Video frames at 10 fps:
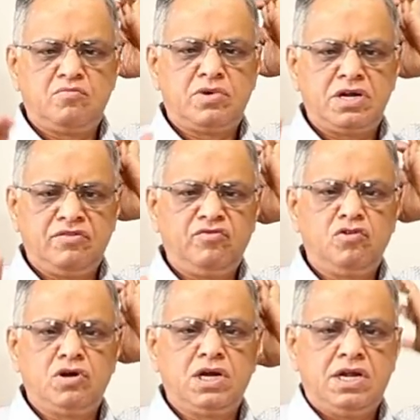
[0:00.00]
But if you
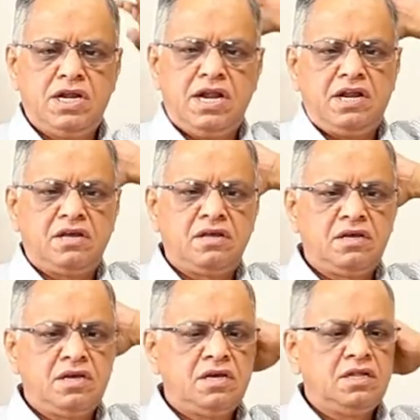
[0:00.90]
look at data,
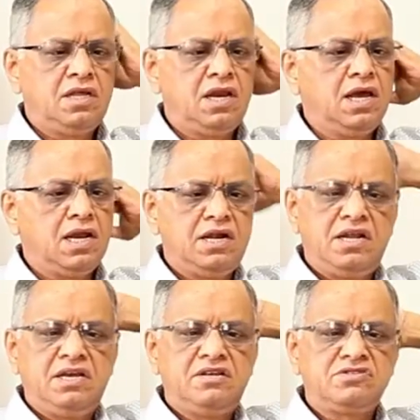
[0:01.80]
the reality